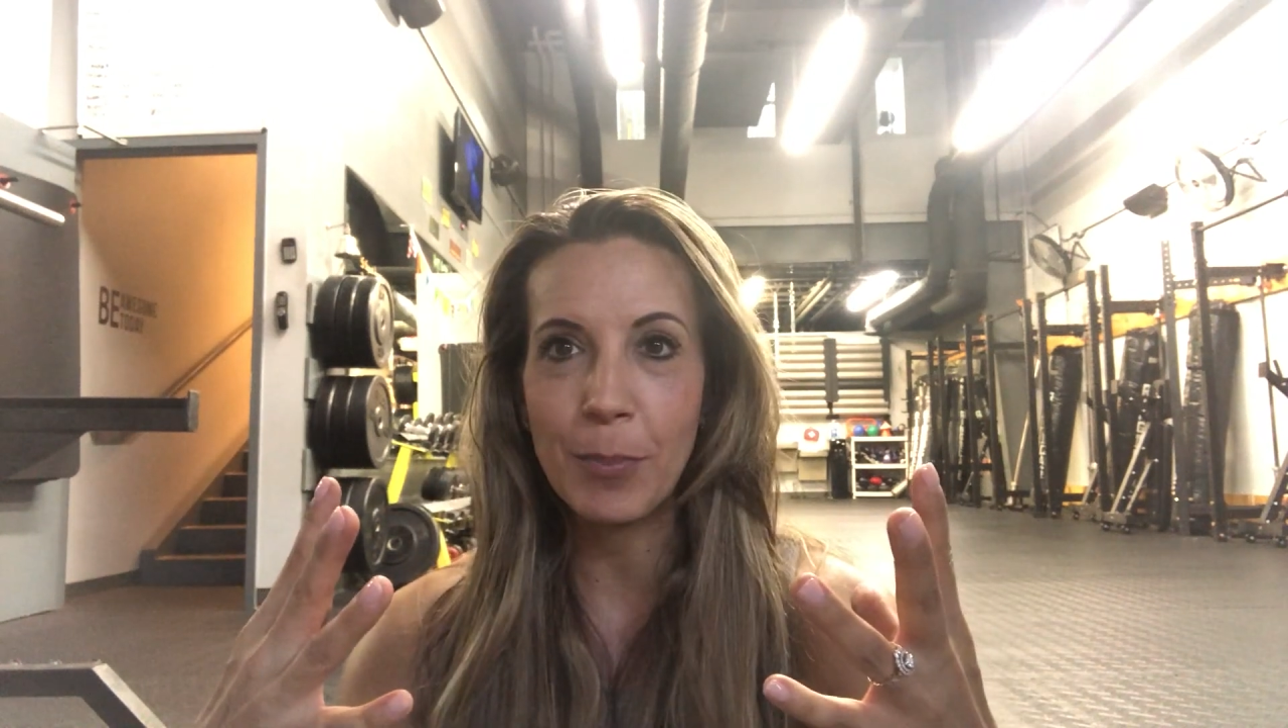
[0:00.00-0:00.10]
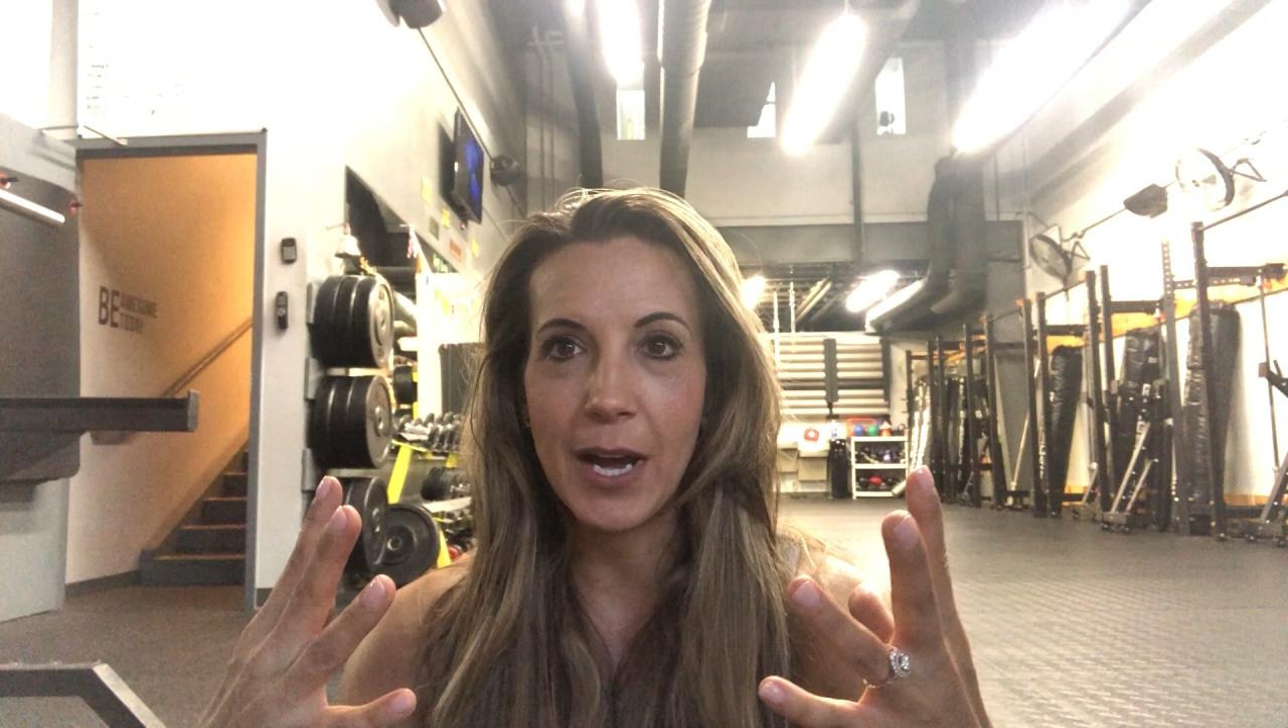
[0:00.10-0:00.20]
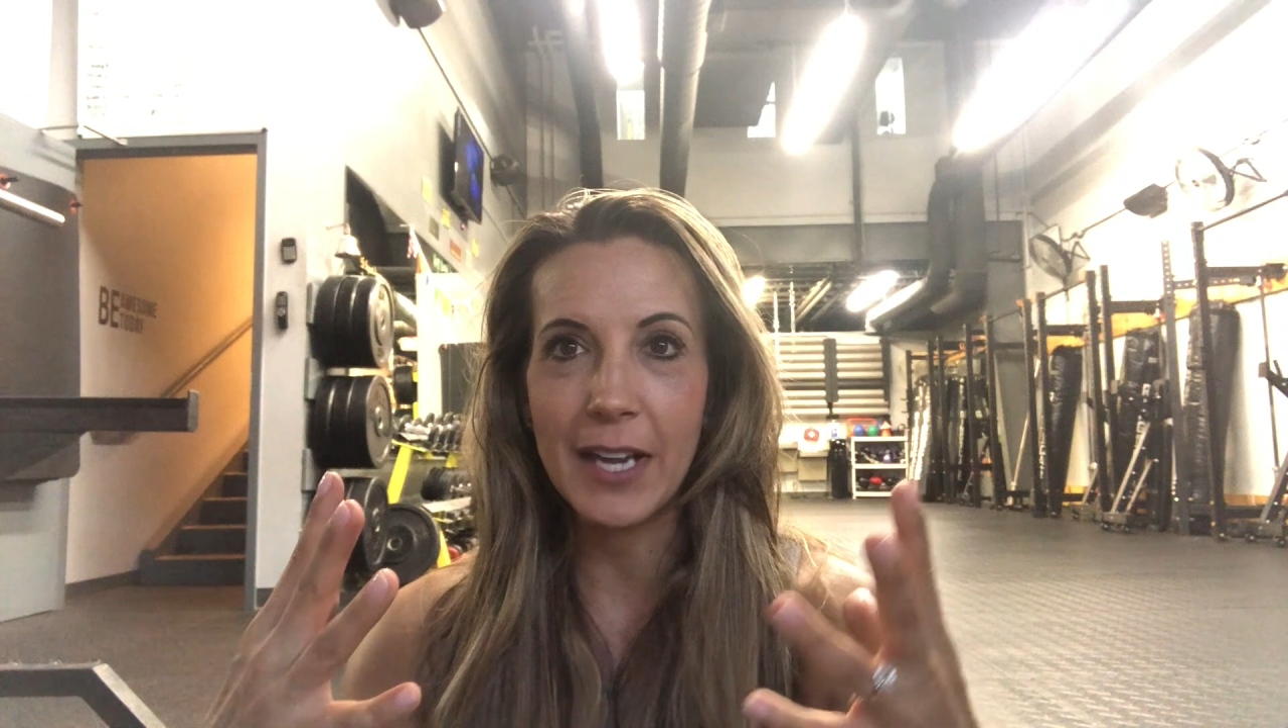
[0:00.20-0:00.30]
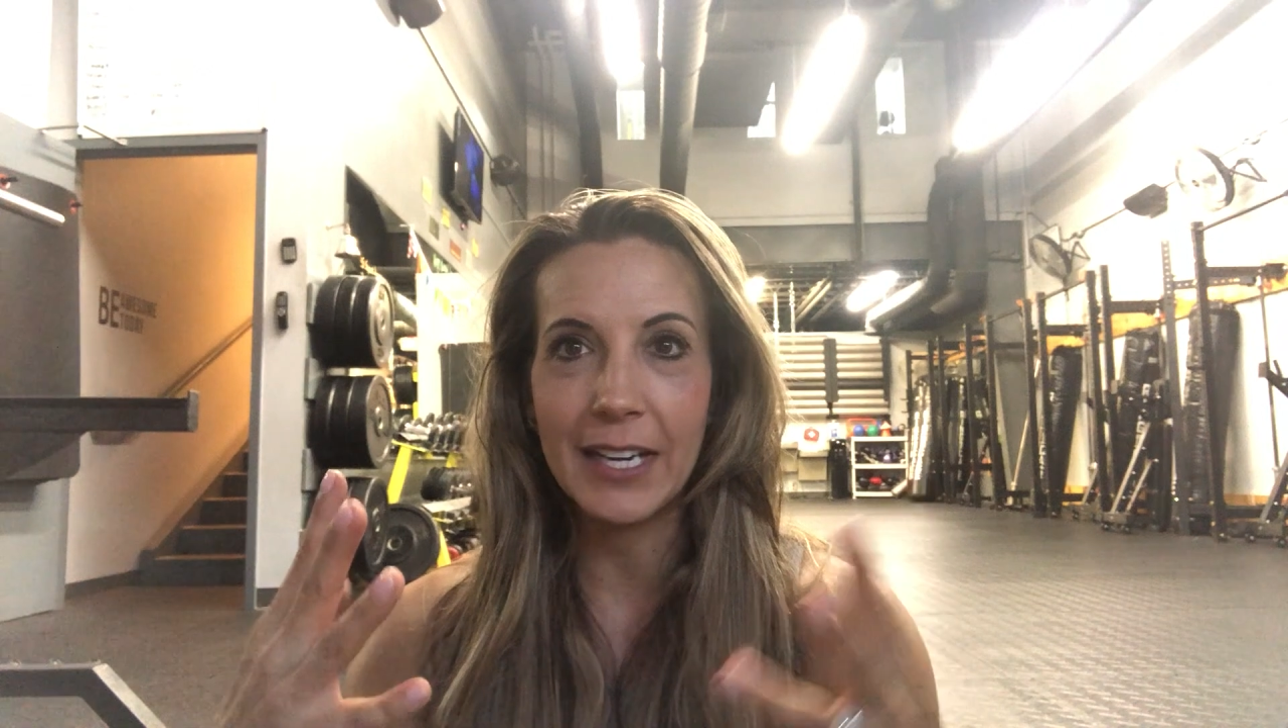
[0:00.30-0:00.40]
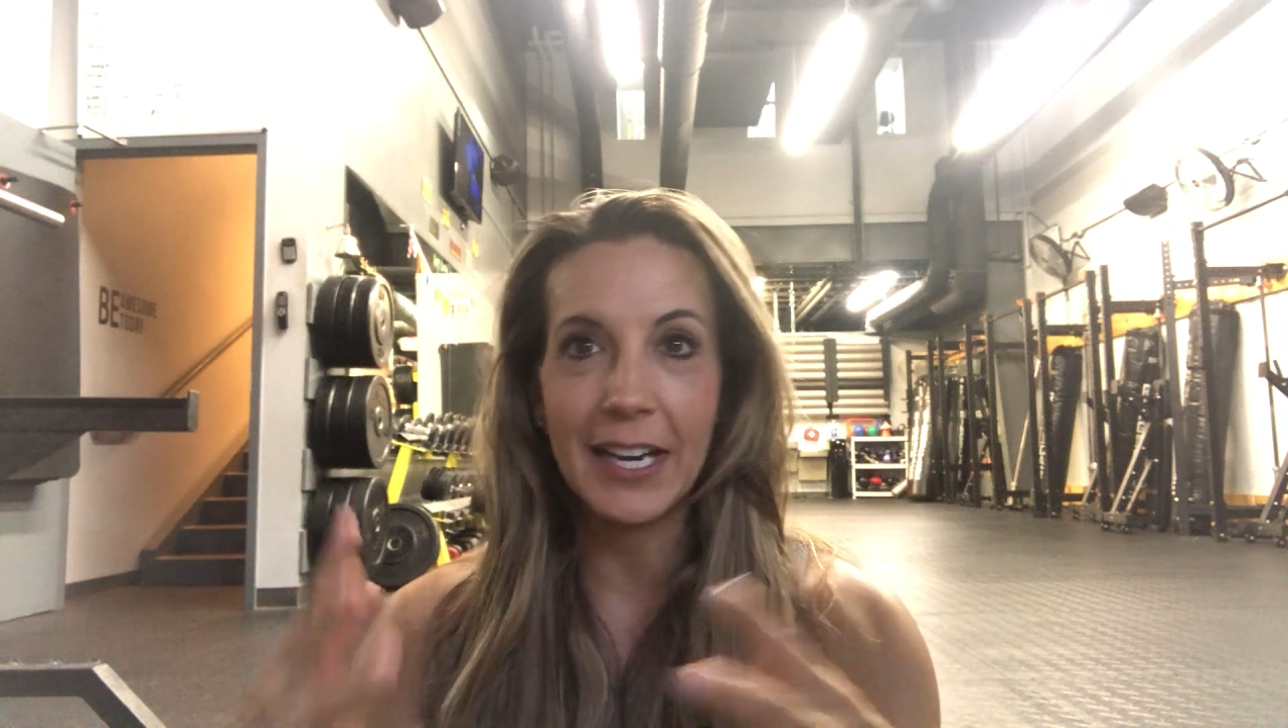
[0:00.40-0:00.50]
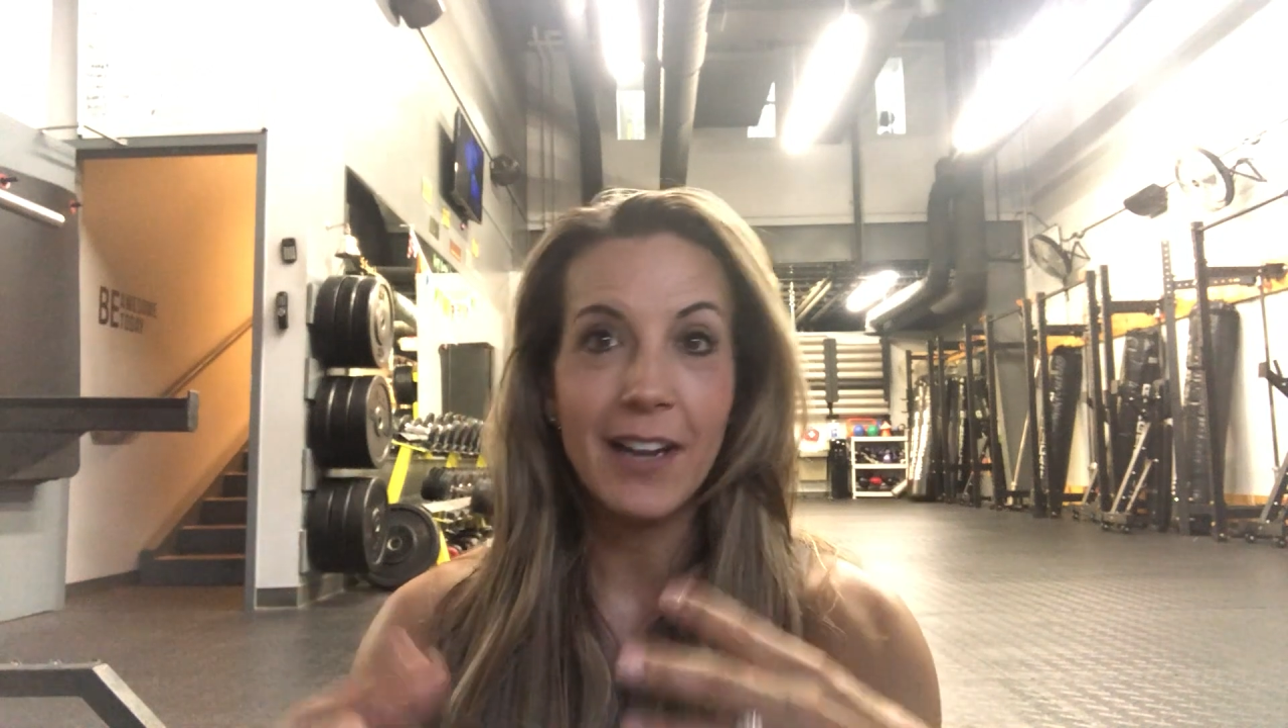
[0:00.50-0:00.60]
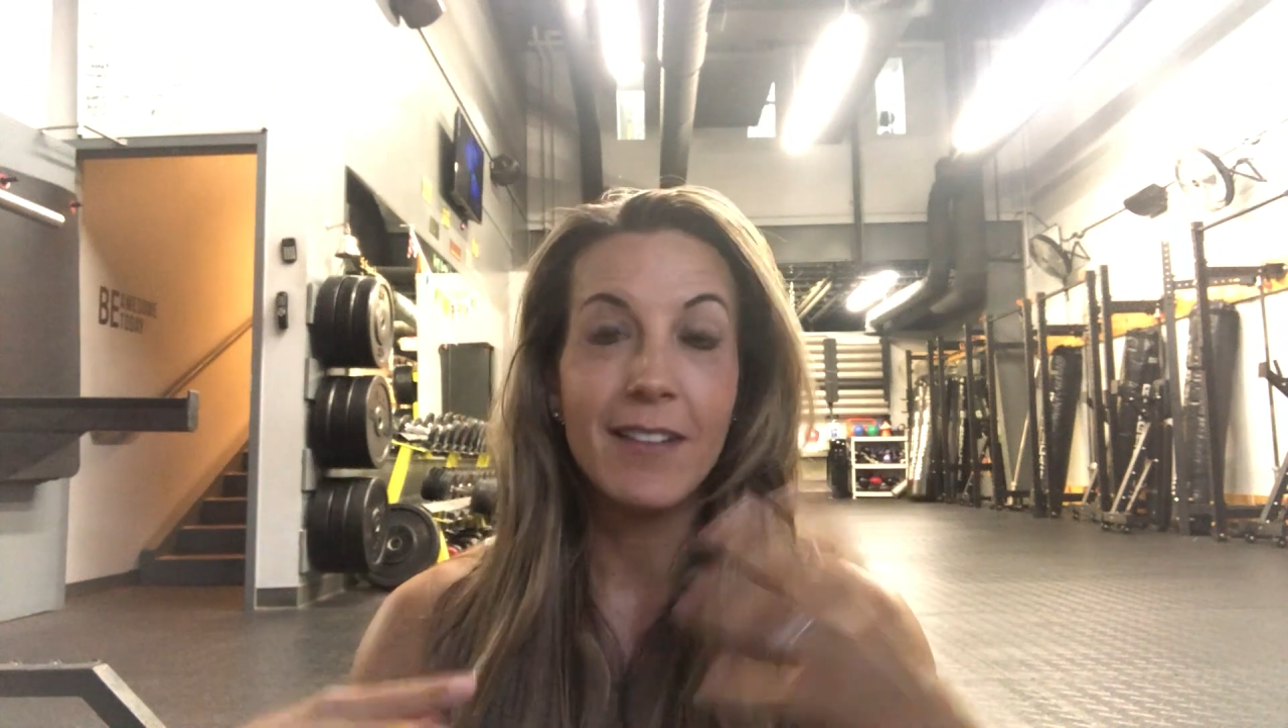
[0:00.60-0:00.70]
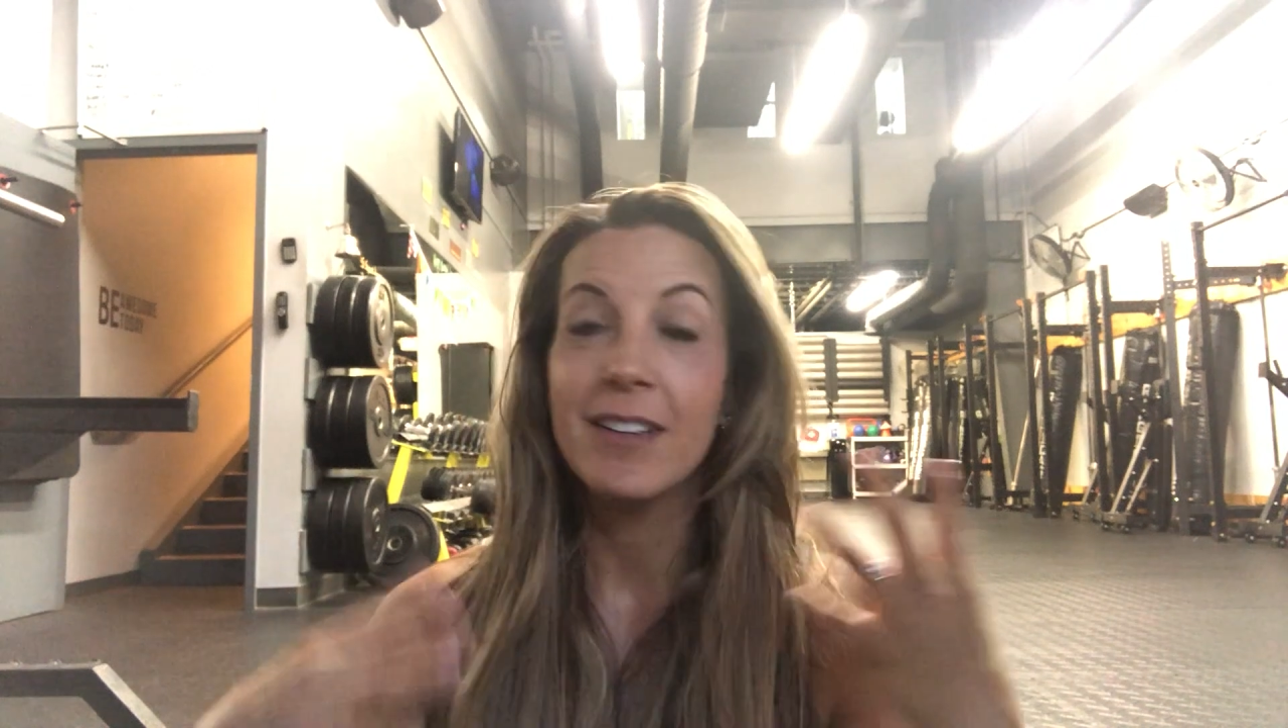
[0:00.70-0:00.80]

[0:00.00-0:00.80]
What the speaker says: body